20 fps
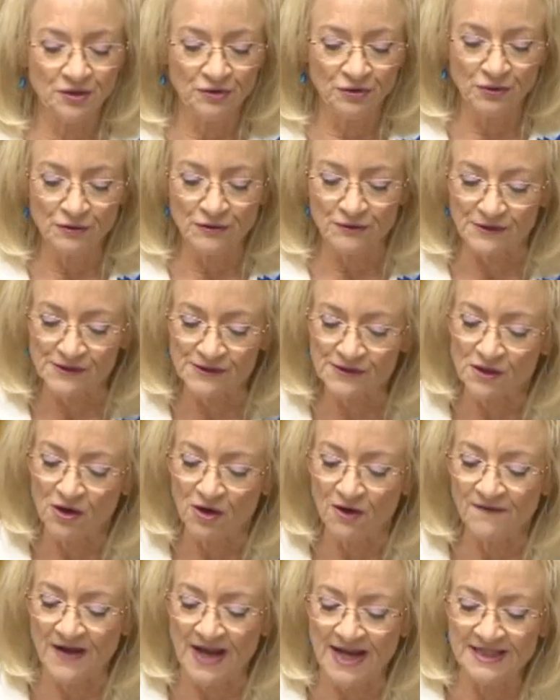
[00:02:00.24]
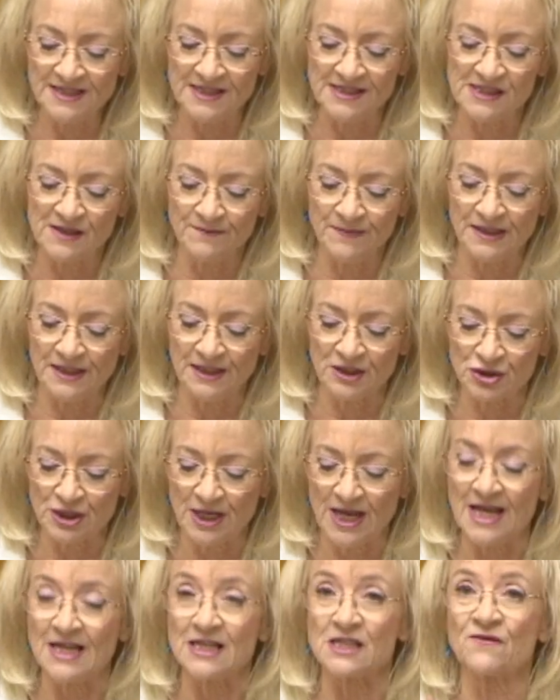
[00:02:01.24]
use of anti-Semitic
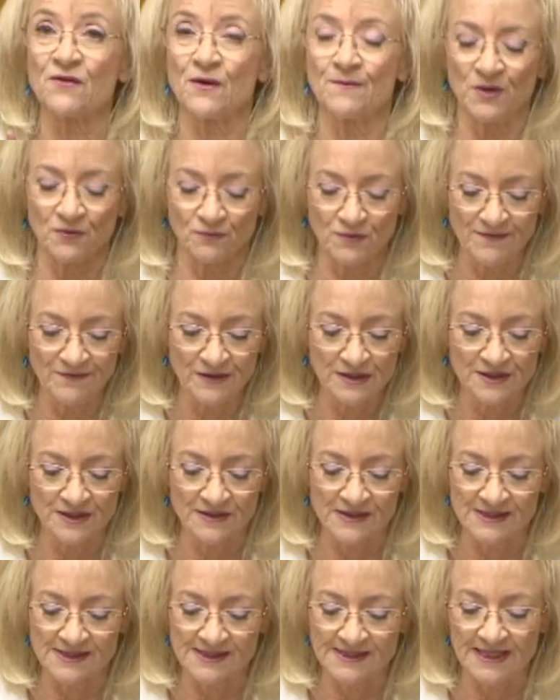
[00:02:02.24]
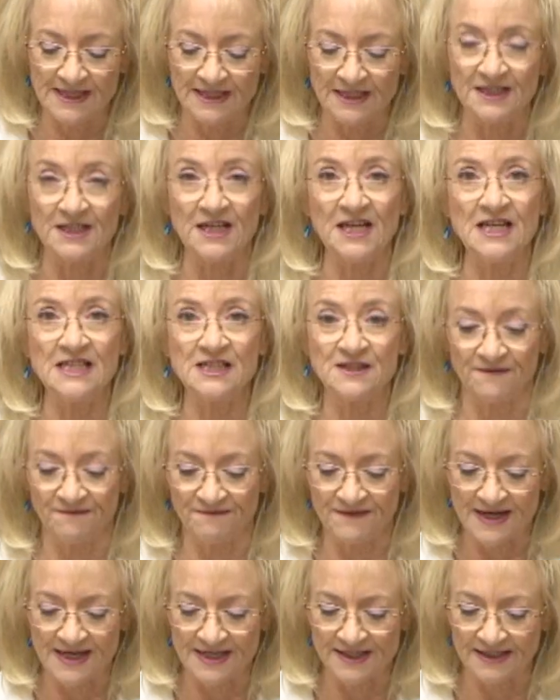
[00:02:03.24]
chants from the river to the sea and
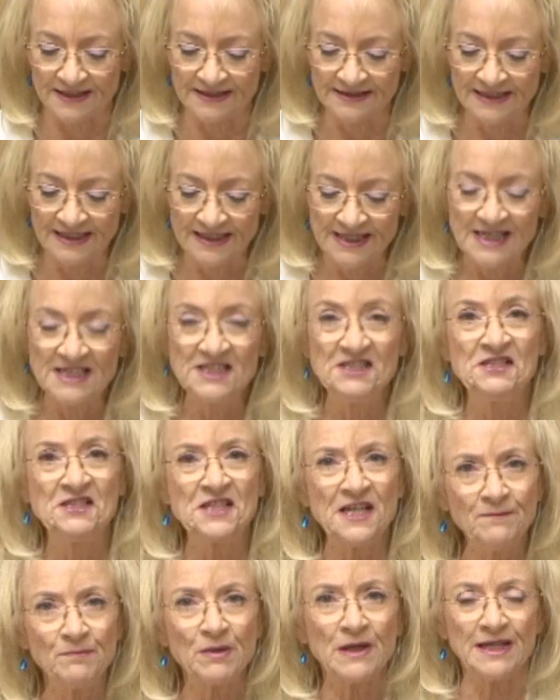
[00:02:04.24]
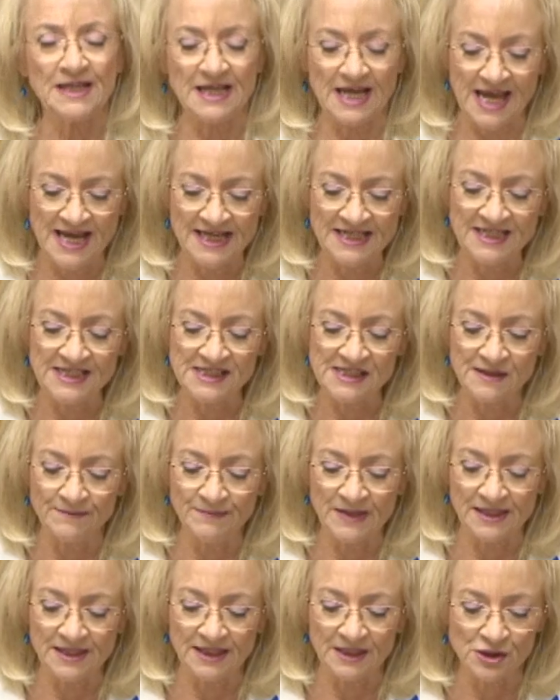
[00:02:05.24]
intifada, deeply
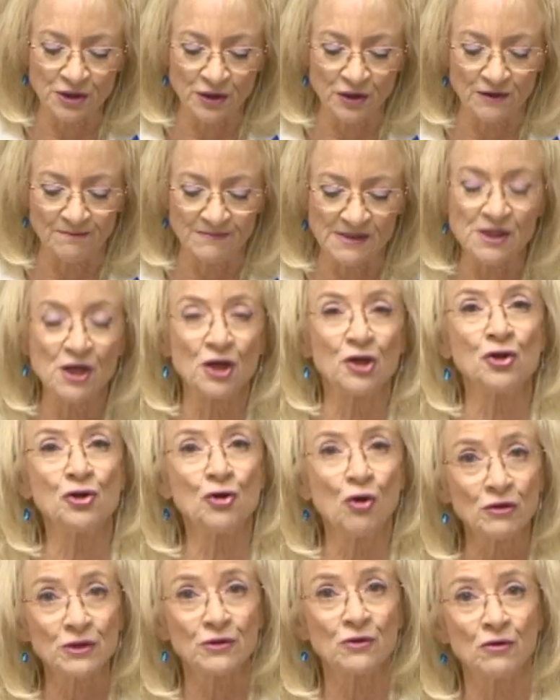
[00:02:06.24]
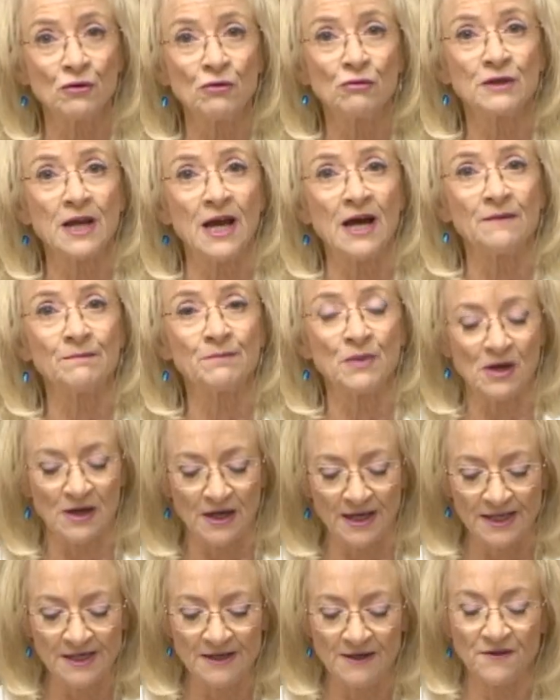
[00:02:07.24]
anti-Semitic terms not called out
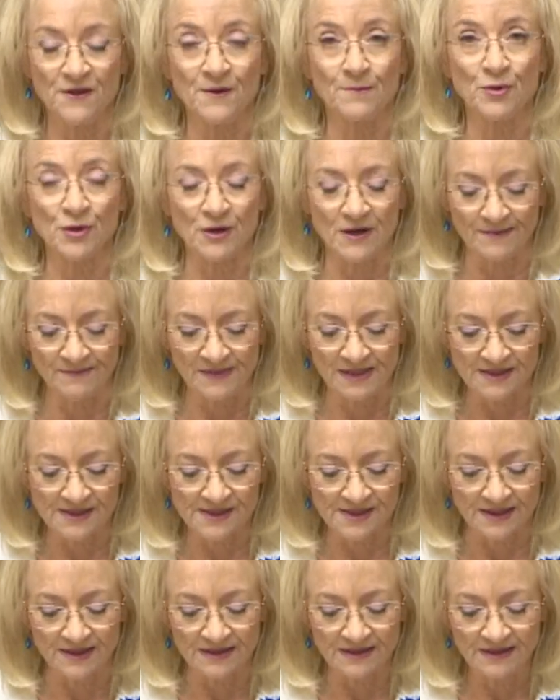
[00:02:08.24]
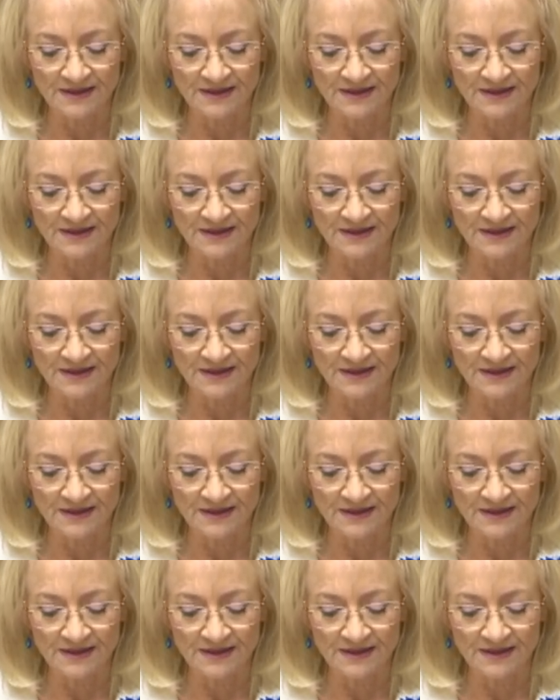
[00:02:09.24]
by the Prime Minister.